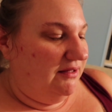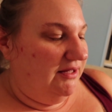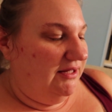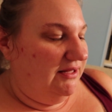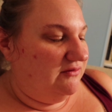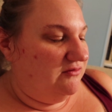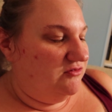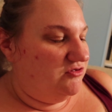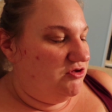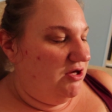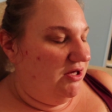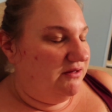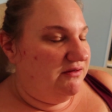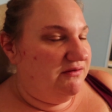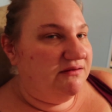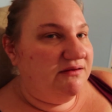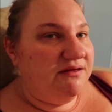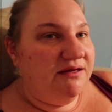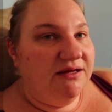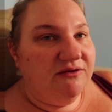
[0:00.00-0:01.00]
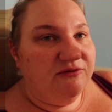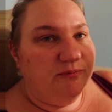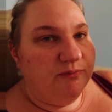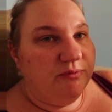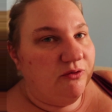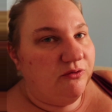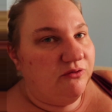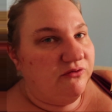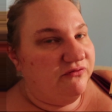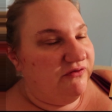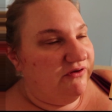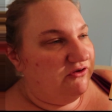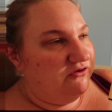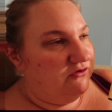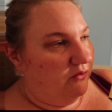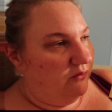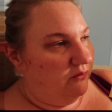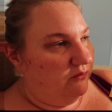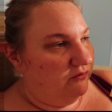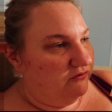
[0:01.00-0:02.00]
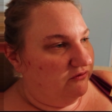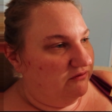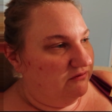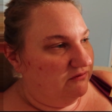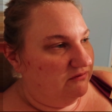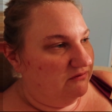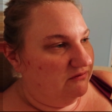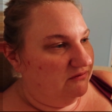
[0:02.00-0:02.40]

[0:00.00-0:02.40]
it's just it's beautifully told